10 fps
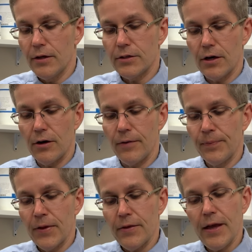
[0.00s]
So
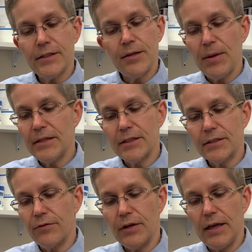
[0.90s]
that's the
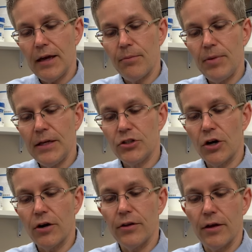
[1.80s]
basics of an EMP
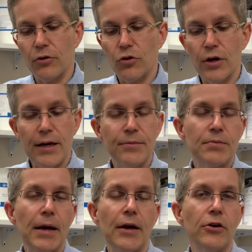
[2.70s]
jar. The
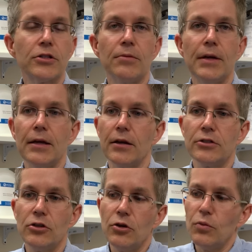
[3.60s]
creams might also be in a
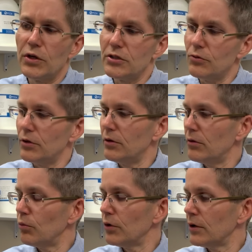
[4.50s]
tube, what you
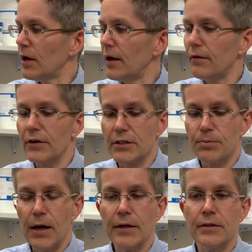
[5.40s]
would kind of
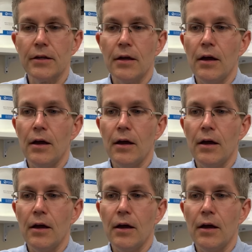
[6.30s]
expect.